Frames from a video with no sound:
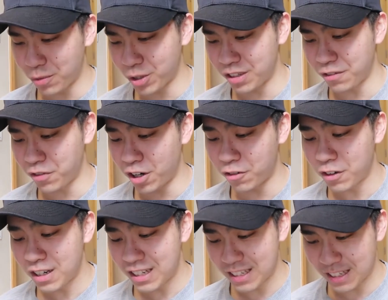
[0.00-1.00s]
we're going to evolve
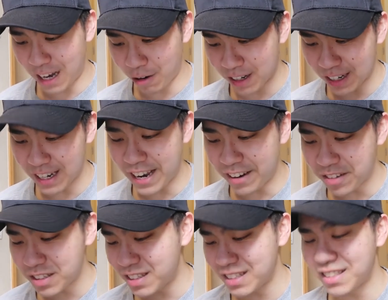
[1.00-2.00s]
our
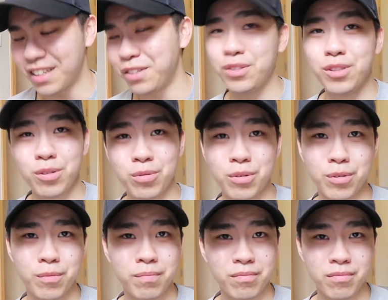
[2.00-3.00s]
Galarian Zigzagoon
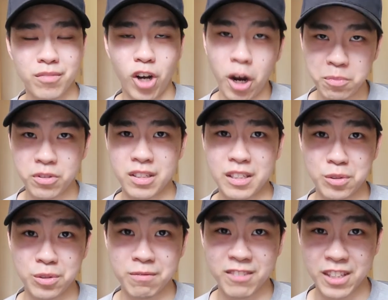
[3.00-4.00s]
to
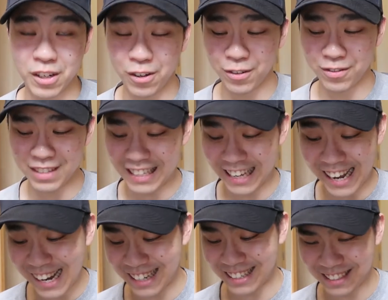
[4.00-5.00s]
Obstagoon so
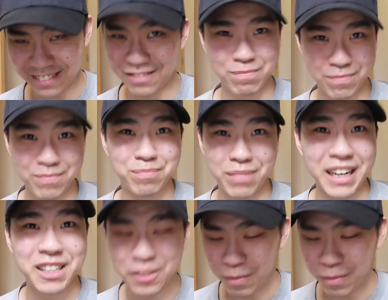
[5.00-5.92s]
yeah brand new